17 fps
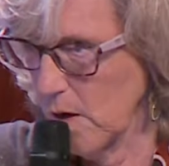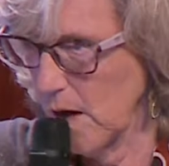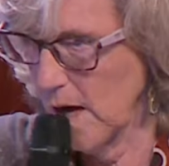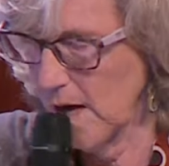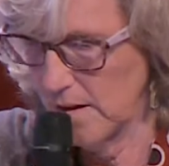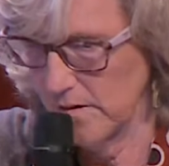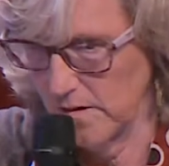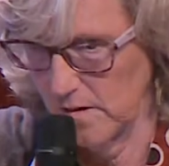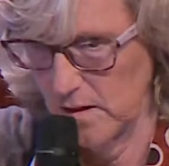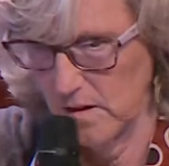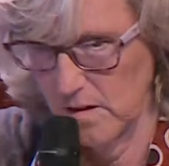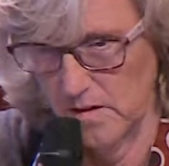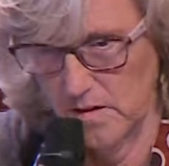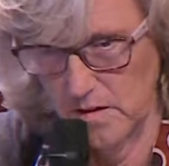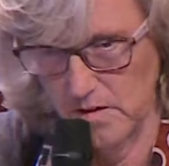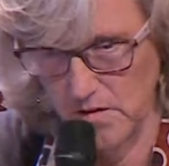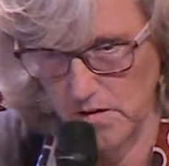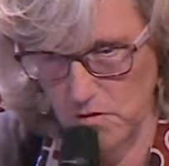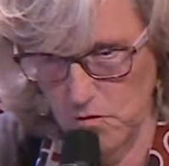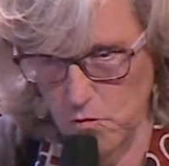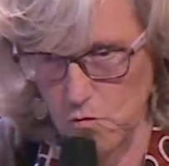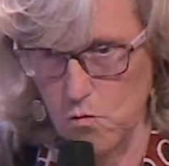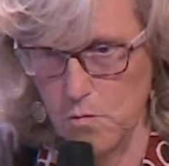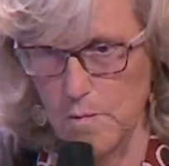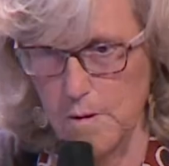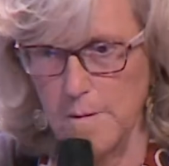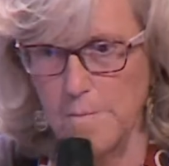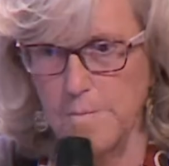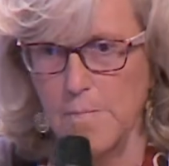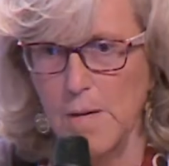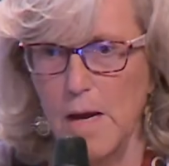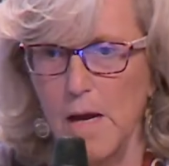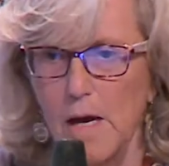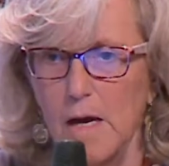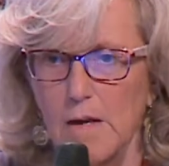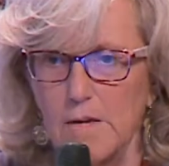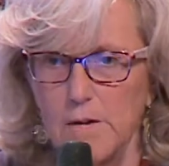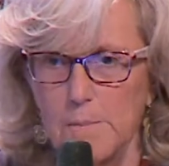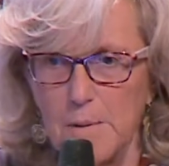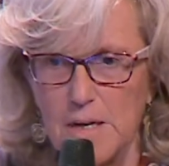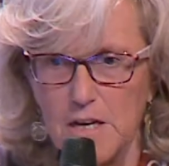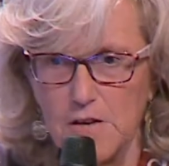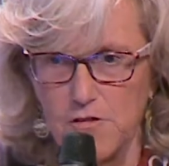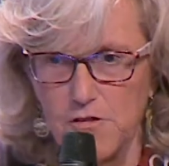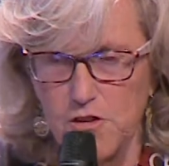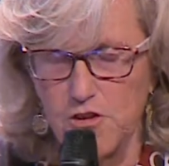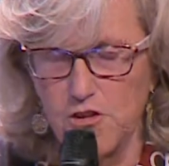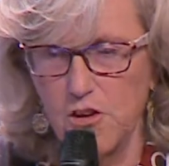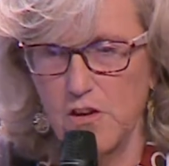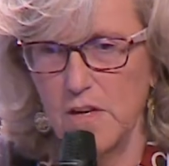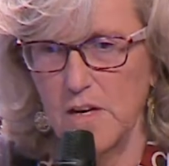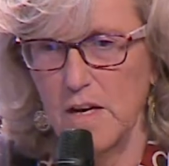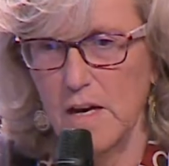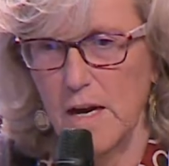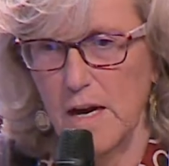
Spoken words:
us in this room. The beneficiary